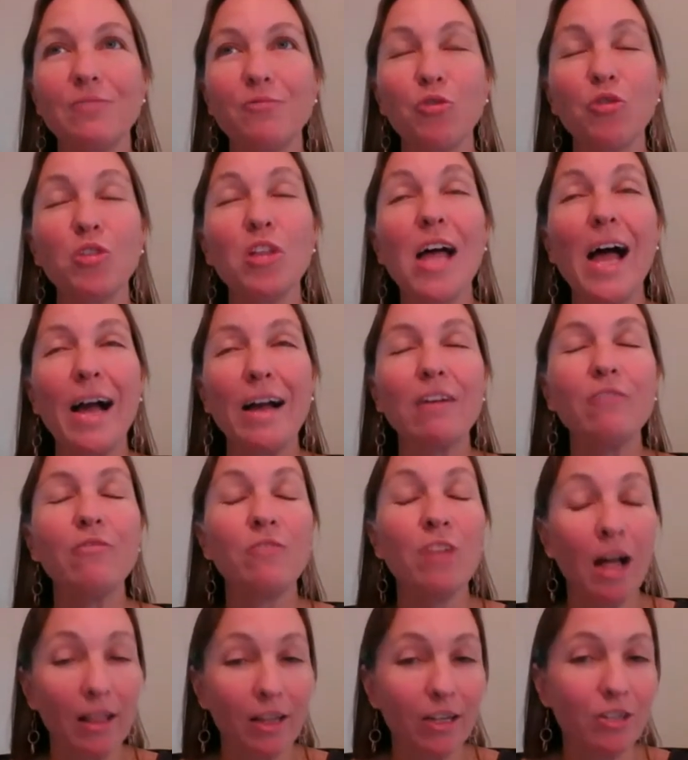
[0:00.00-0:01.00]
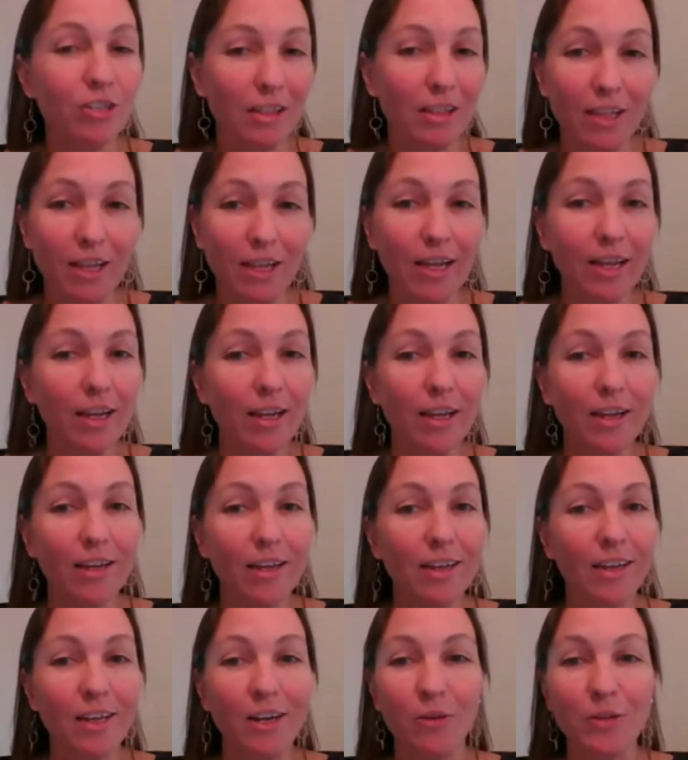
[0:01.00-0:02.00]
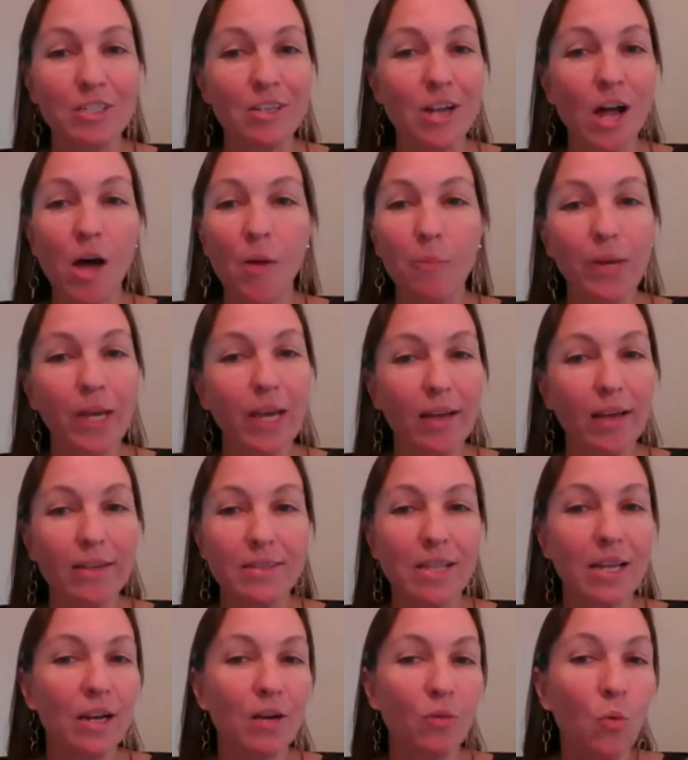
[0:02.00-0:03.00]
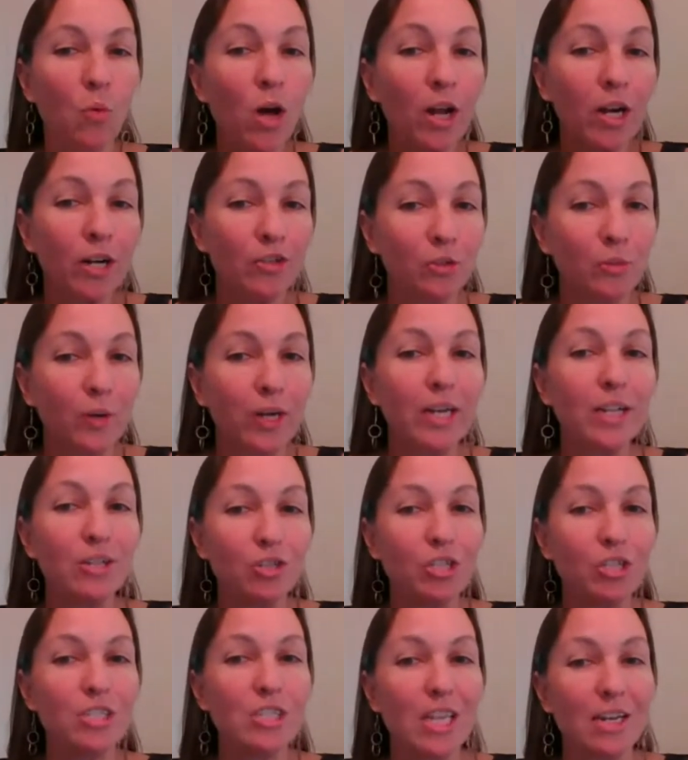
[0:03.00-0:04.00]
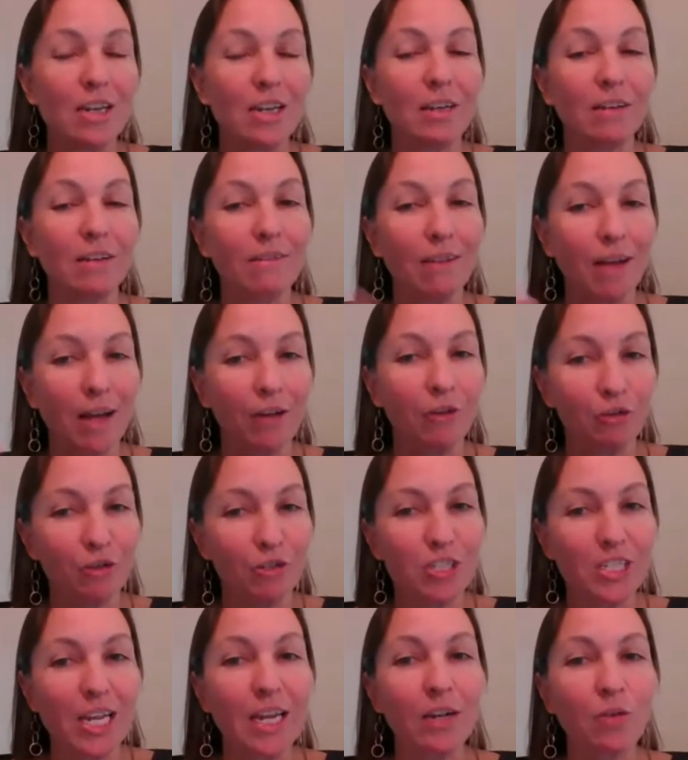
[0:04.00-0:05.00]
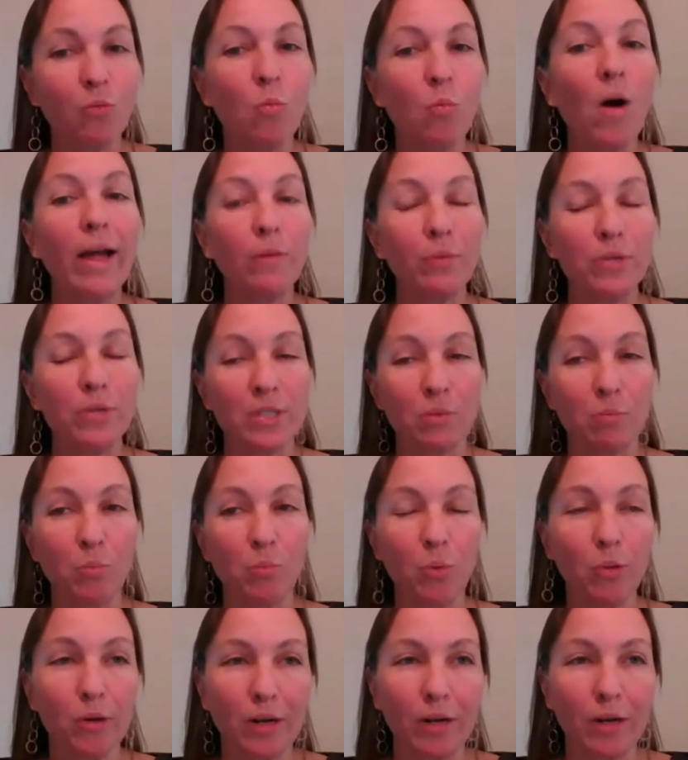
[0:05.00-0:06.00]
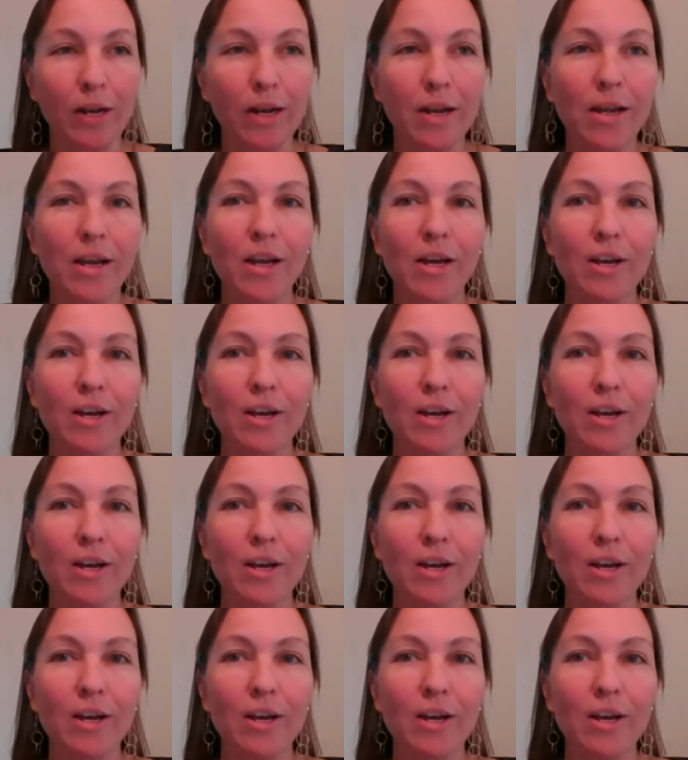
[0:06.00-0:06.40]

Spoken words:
it's for lack of knowledge, I think. You know, it's not because they didn't want to do it, it's just they didn't understand why it was important.